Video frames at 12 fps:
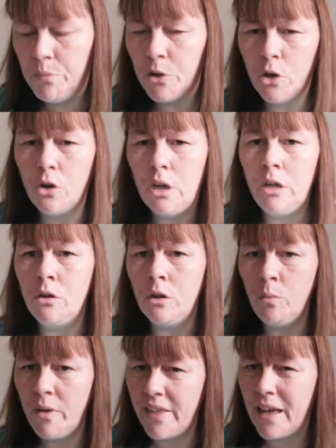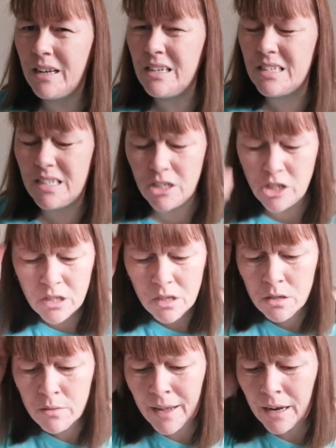But all in all, with Ellie's stitches
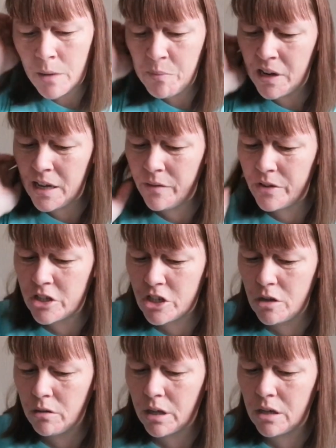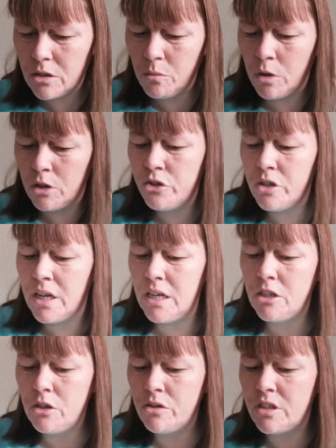as well, I believe it's
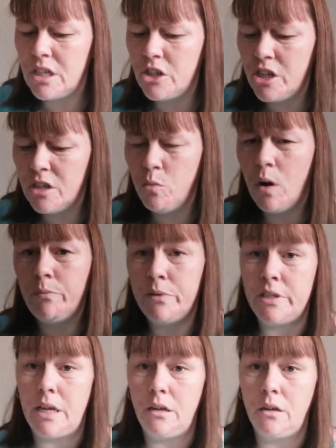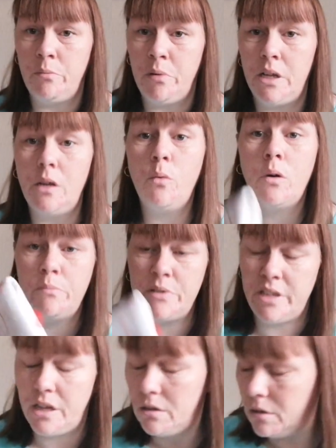2,182 stitches, 1% complete,
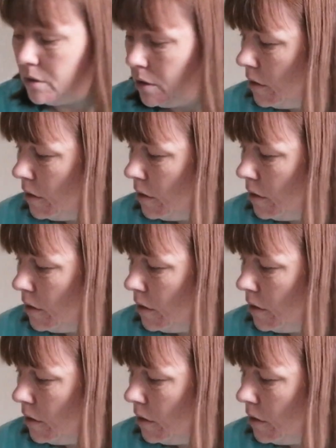1%.